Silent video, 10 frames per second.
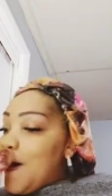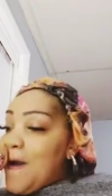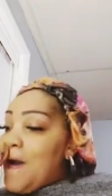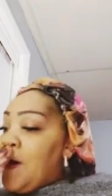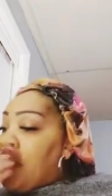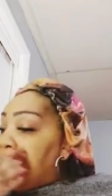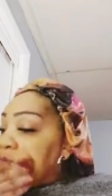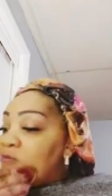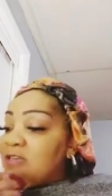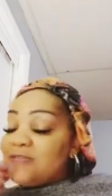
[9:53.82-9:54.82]
uh, on
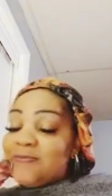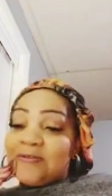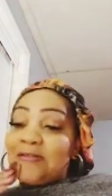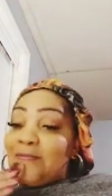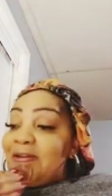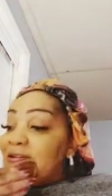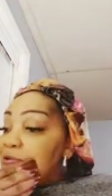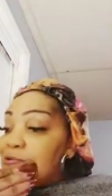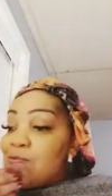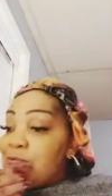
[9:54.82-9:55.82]
Facebook, somebody
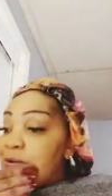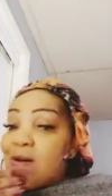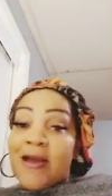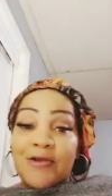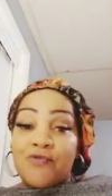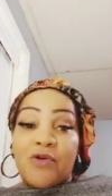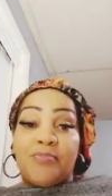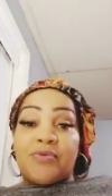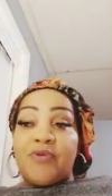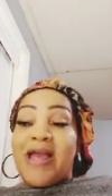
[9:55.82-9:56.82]
who I grew
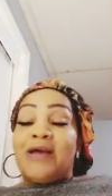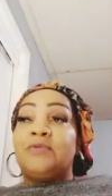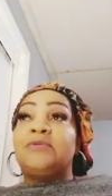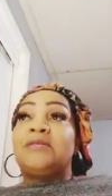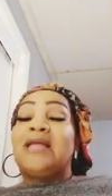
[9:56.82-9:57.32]
up around,